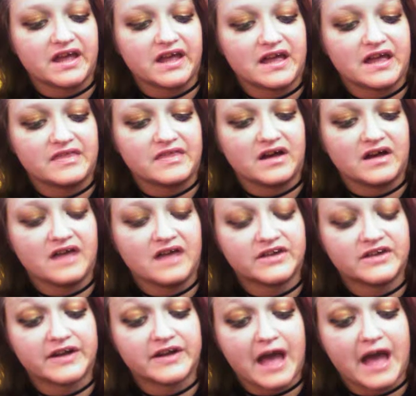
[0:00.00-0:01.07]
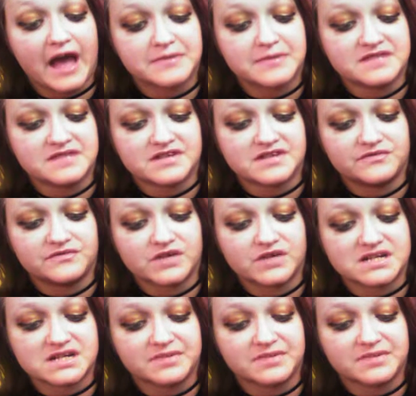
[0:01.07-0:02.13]
and the other captives are forced
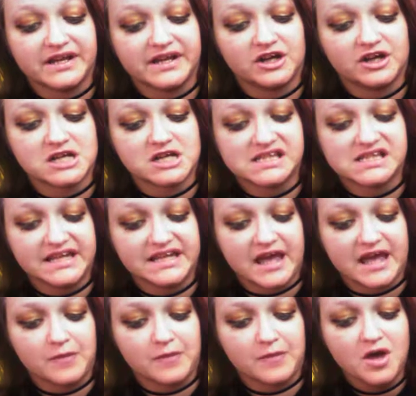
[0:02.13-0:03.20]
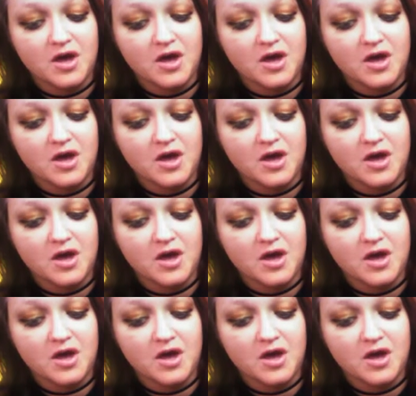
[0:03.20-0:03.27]
to play a grisly game.